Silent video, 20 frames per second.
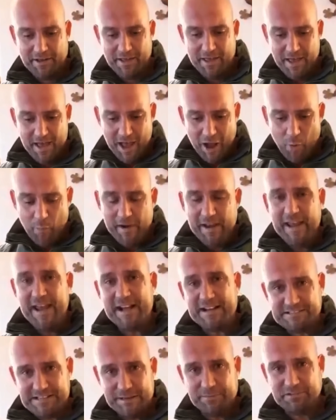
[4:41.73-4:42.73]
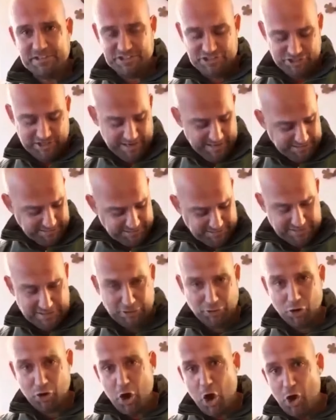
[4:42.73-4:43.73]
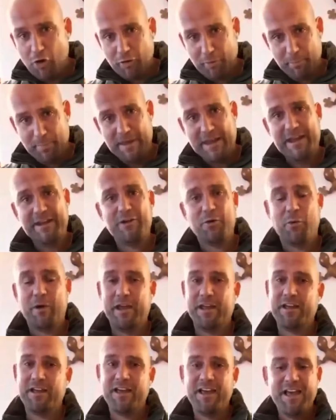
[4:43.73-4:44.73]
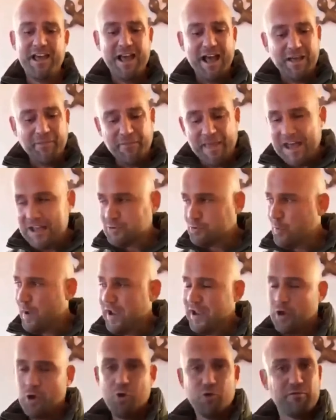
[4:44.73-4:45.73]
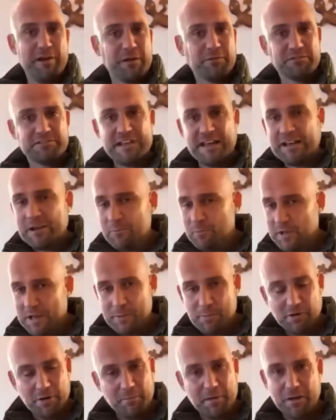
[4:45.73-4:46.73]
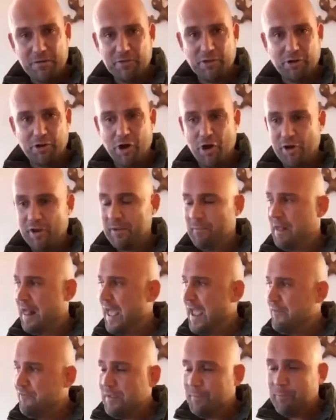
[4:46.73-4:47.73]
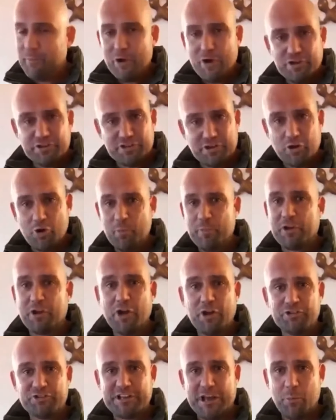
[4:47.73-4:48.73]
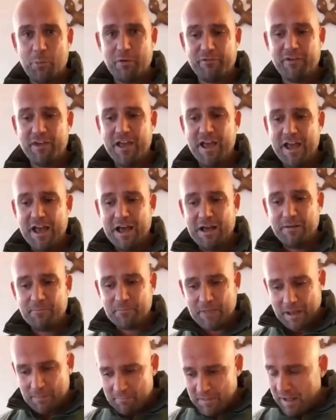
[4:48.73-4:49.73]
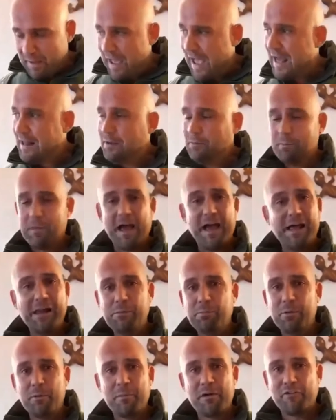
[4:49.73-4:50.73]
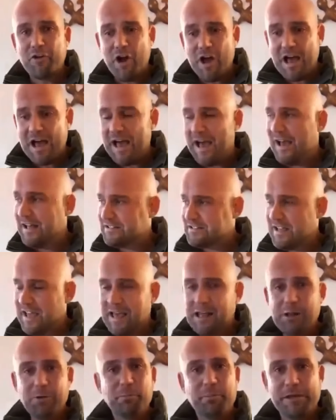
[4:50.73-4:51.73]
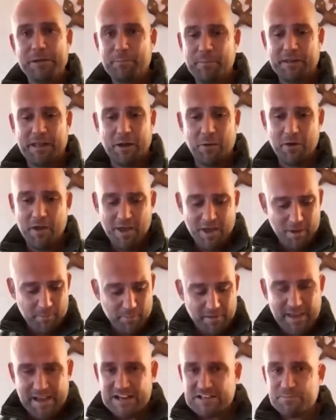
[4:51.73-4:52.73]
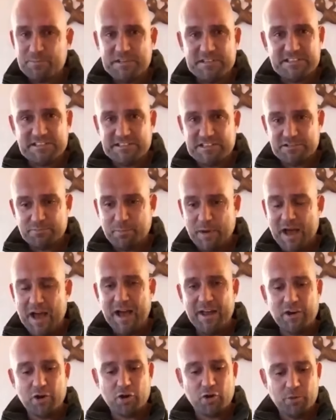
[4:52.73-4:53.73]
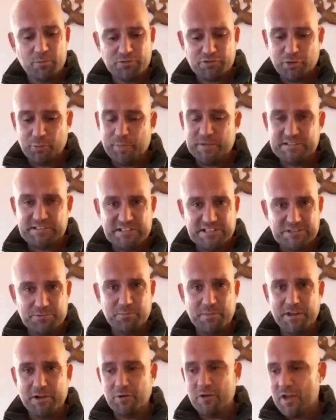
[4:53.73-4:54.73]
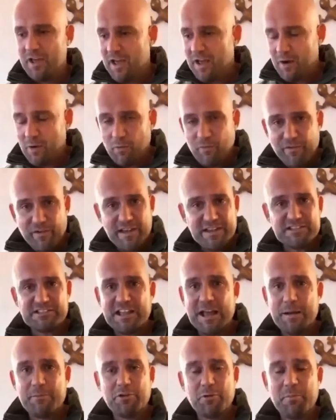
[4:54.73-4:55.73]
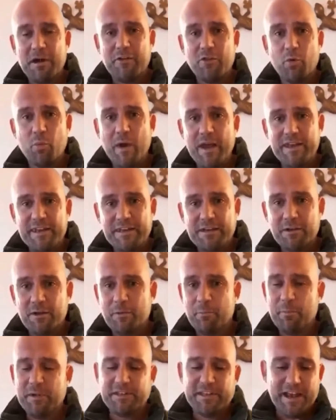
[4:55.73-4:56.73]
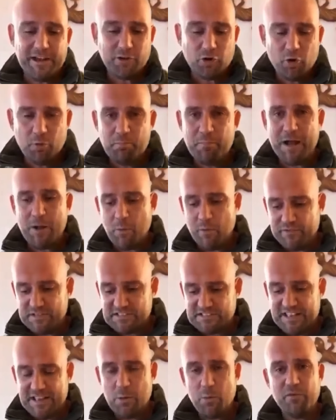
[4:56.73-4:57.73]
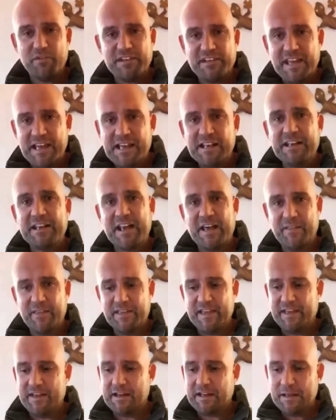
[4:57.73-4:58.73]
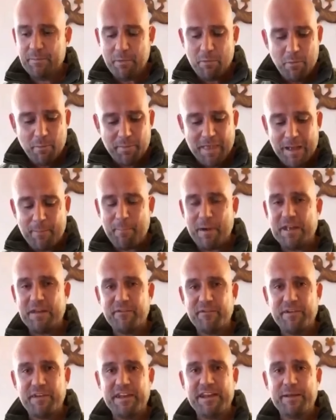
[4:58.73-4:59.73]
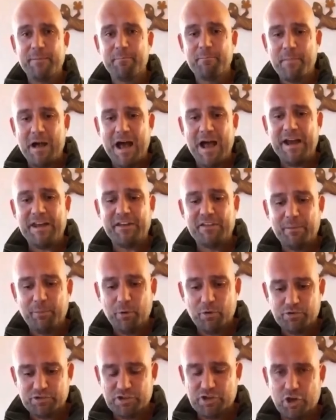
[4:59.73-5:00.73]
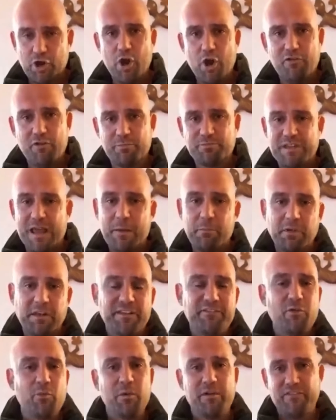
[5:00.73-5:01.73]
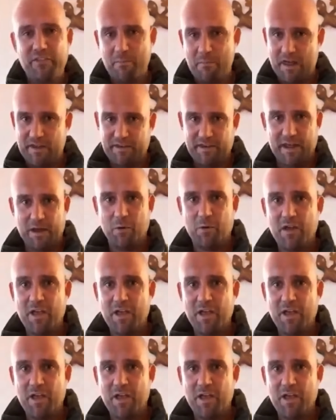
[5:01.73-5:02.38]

And when I accepted Jesus, He took all the pain away. And that's why I go around telling people about the Lord. And every person I come in contact with, I'm, I help help them. I've got a heart to help people now. My ex missus's partner comes up and says to me, I was FaceTiming him at the wedding. My dad come back with his stick with a nail in at the end and give me mum that bad of an eye and they put us in care I'm living with the man now.